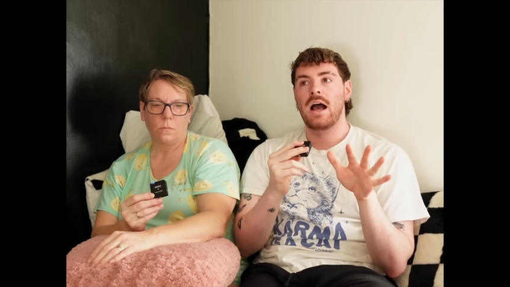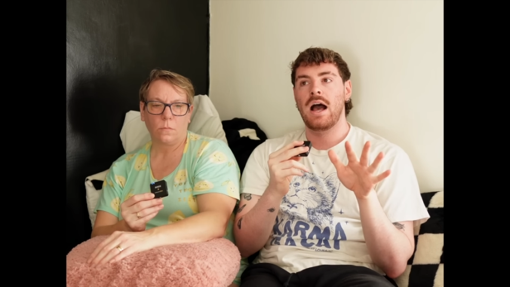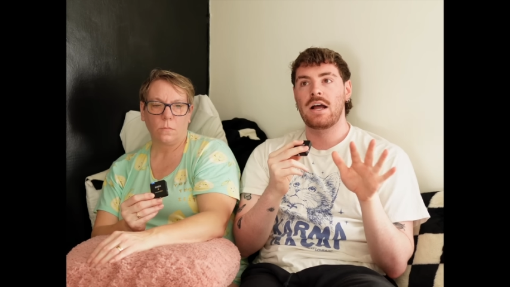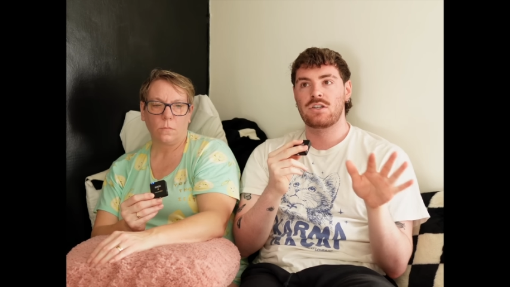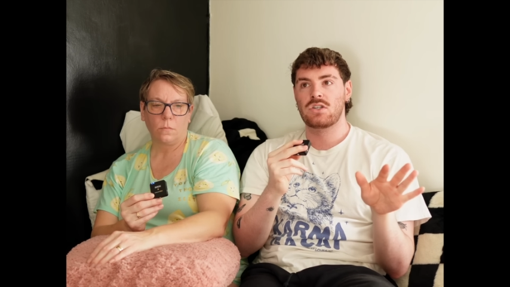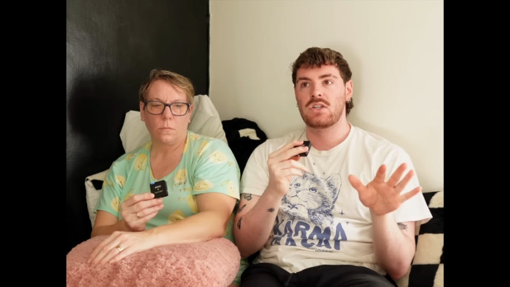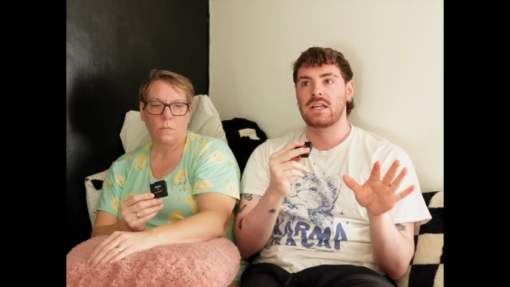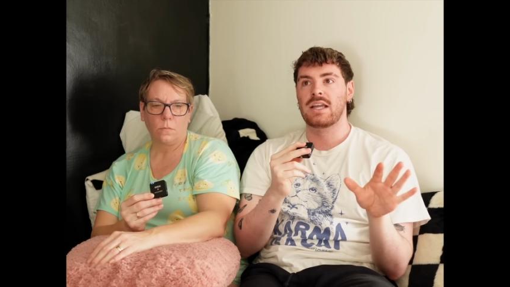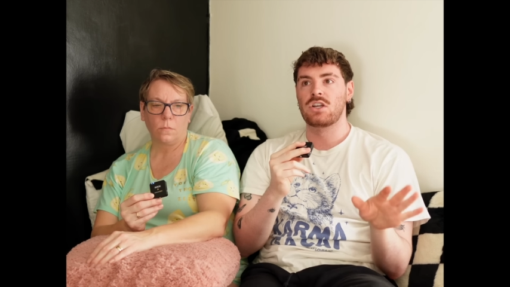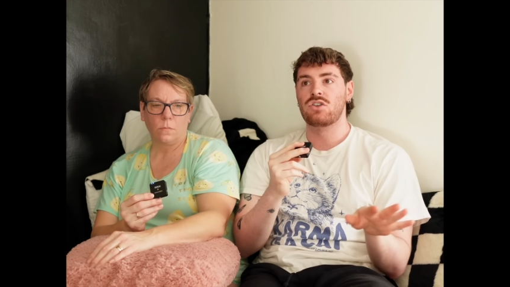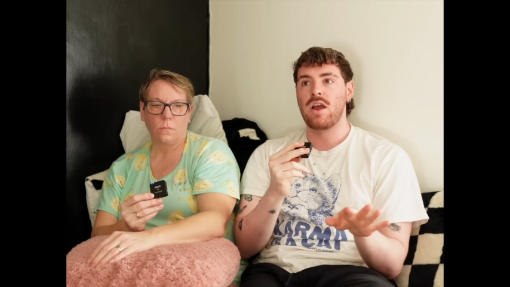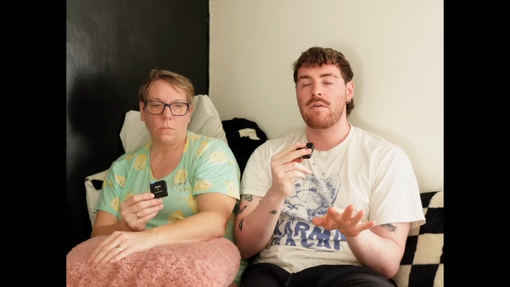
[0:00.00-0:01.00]
Speaker 1: I just think
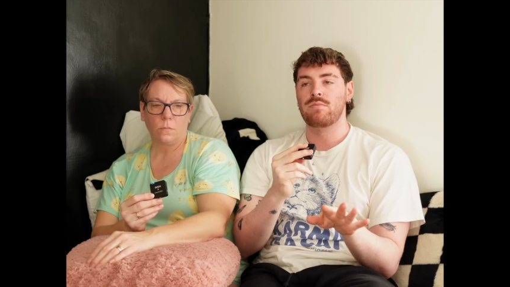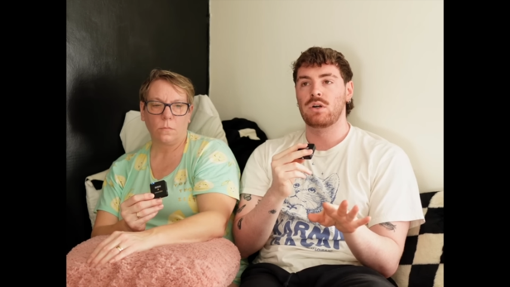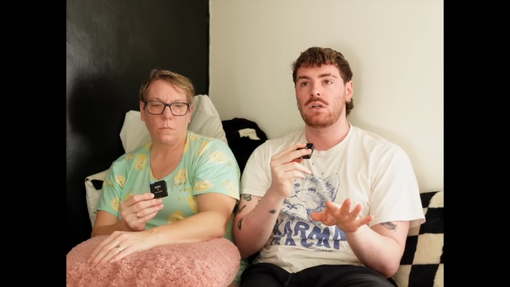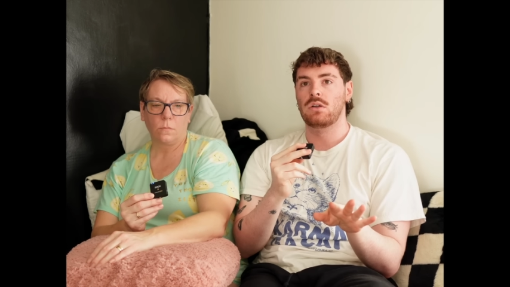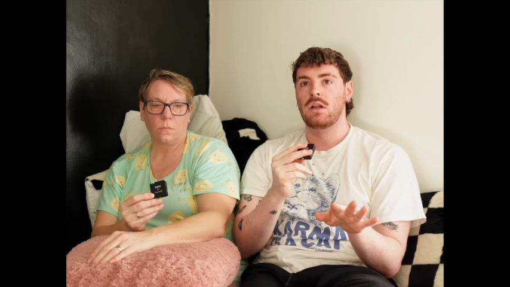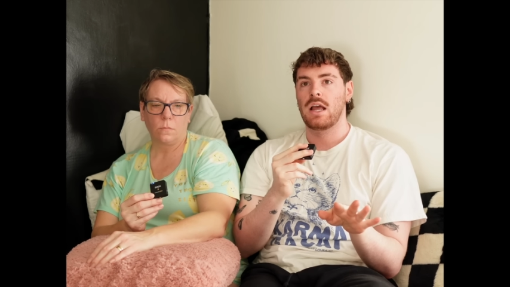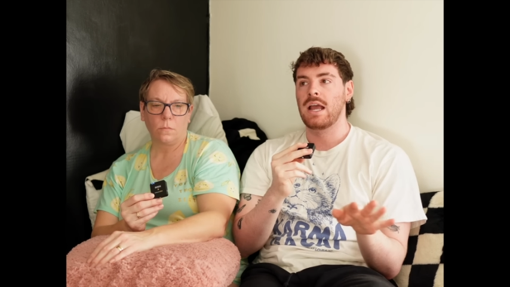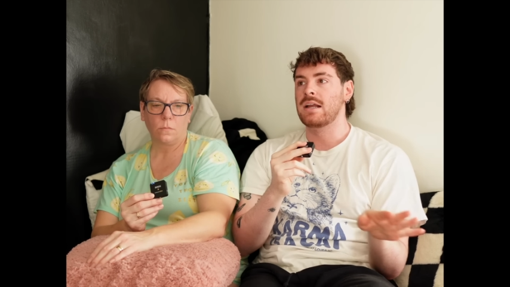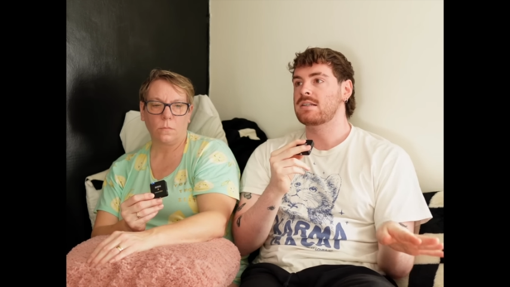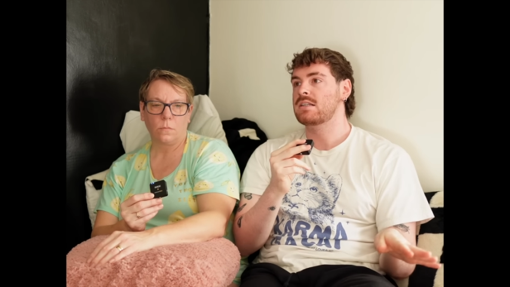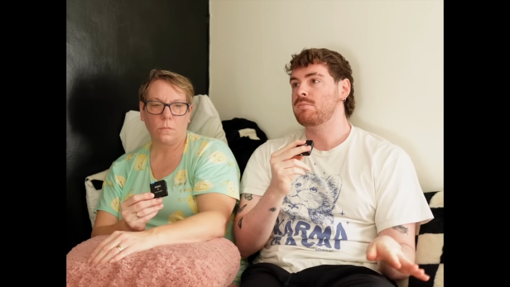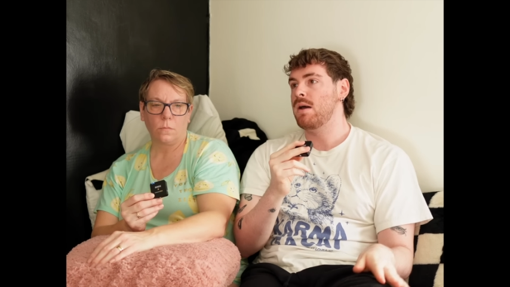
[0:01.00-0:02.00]
in general,
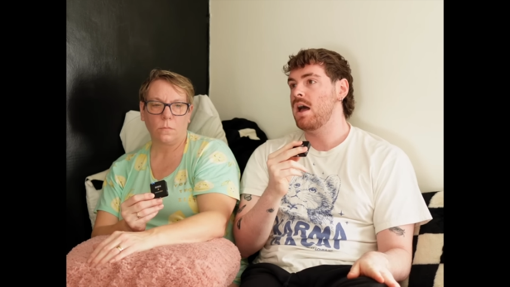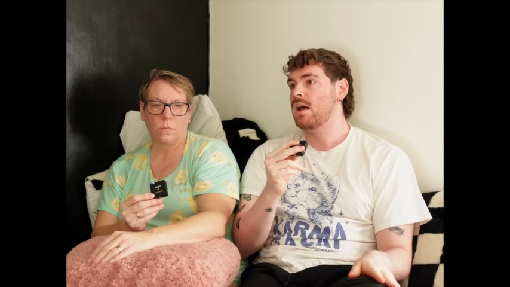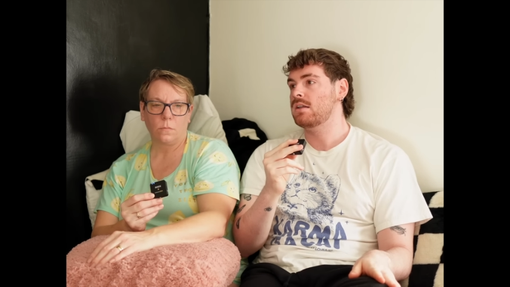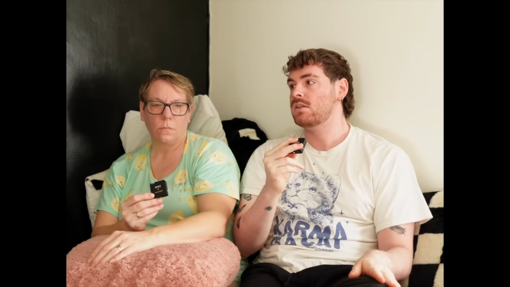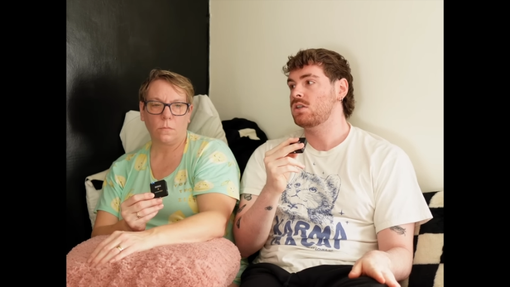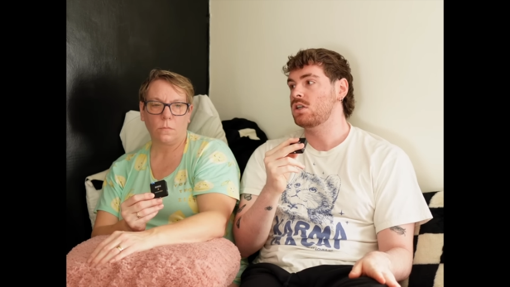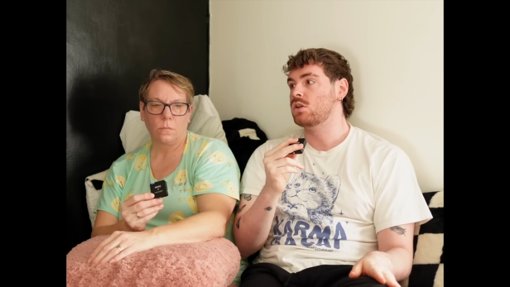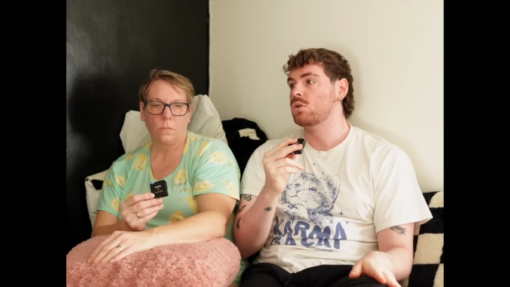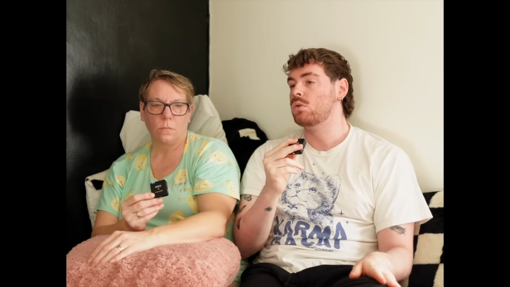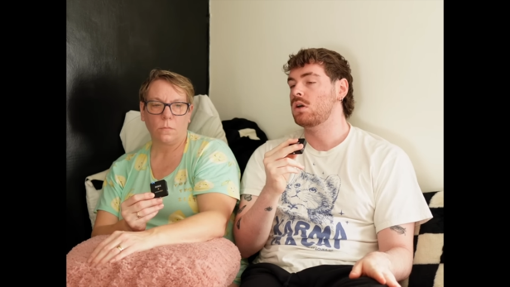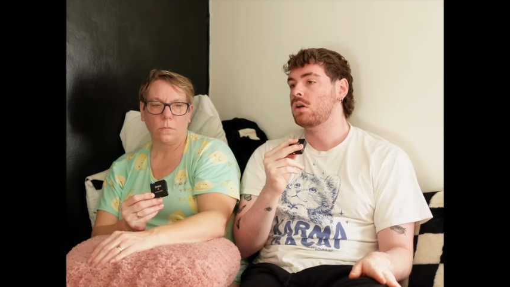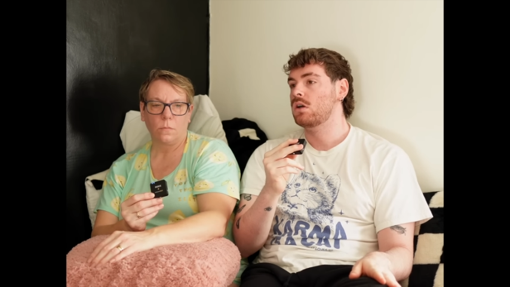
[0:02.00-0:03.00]
it's smart
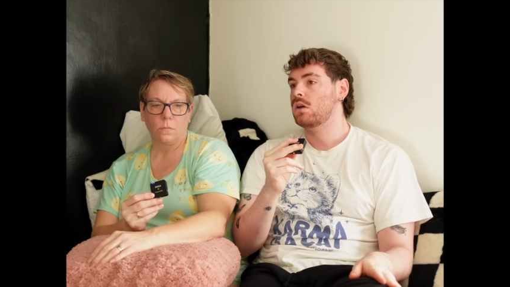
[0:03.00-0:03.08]
to